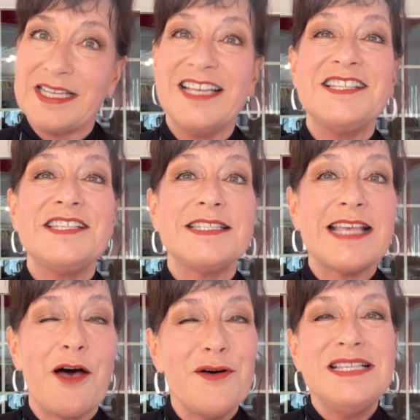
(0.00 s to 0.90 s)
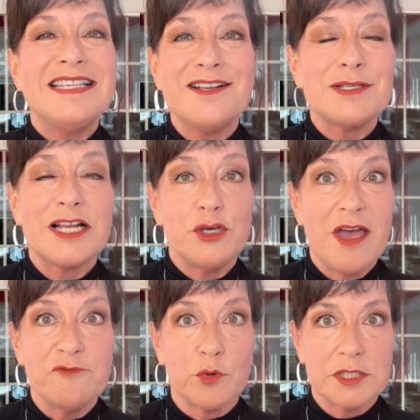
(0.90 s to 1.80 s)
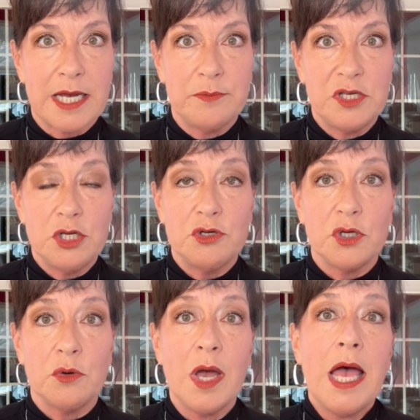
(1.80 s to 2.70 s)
It always sounds like you have more time than you do.